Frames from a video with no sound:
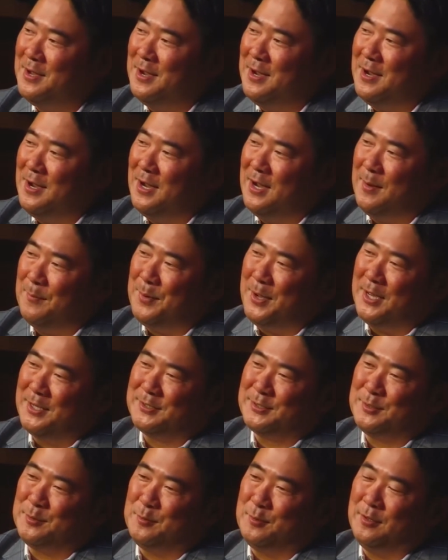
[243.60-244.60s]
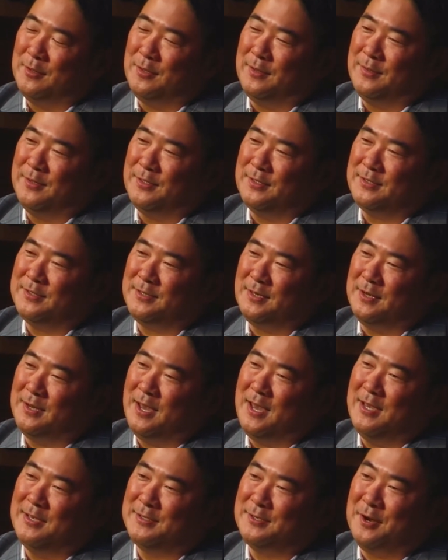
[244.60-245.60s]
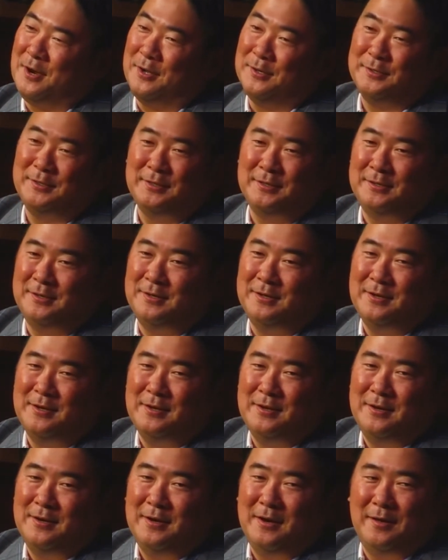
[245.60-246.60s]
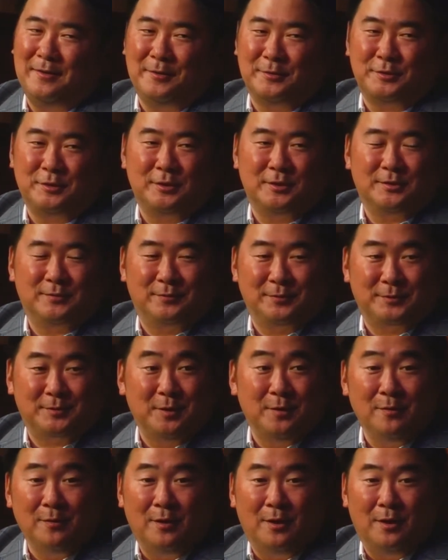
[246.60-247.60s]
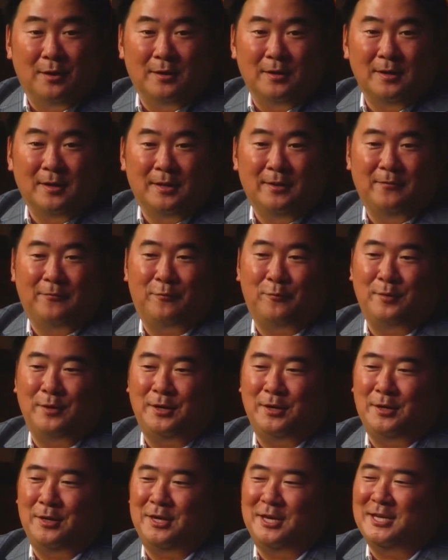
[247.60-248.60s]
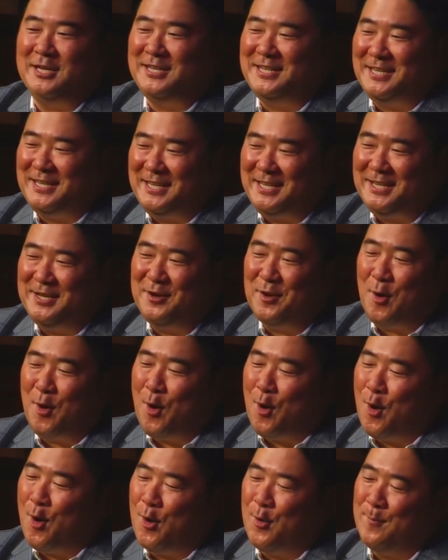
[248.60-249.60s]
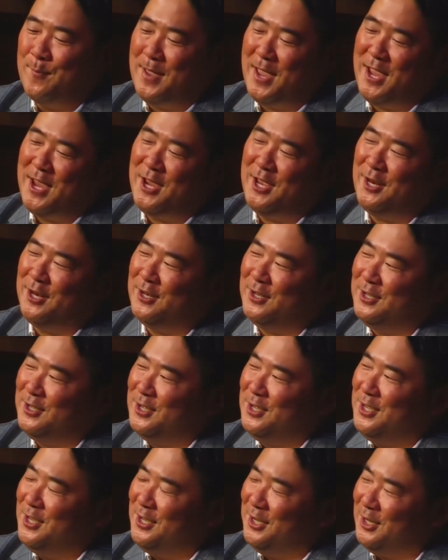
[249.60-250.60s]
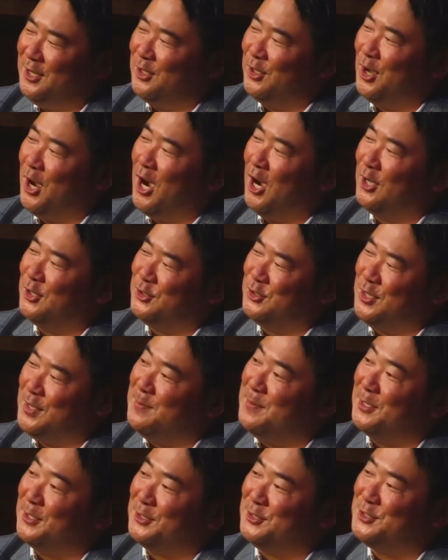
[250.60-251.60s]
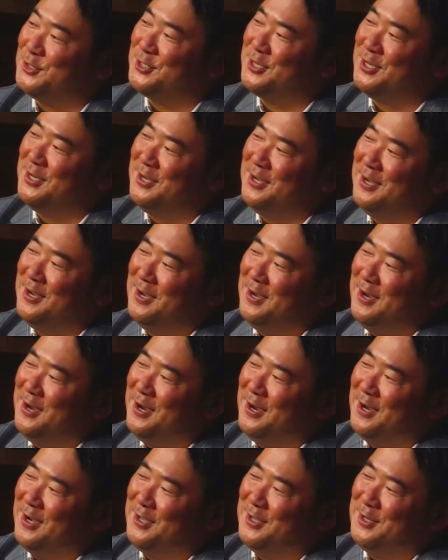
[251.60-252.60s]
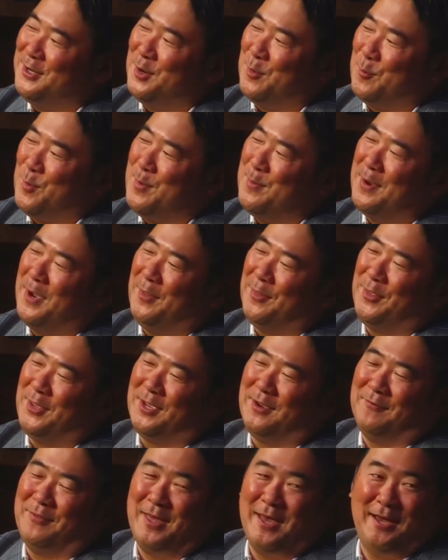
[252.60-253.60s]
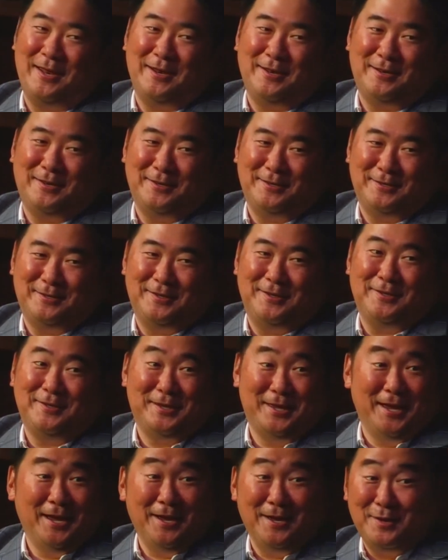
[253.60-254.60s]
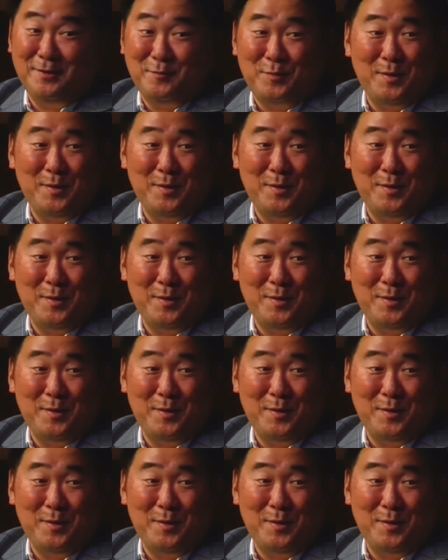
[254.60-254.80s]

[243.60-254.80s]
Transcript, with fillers: Pastor Will, that this has haunted uh, the church for so long. And mm-hmm. if we indeed are made in God's image, mm-hmm. uh, you know, we might think Sorry, of that. Genesis, exactly.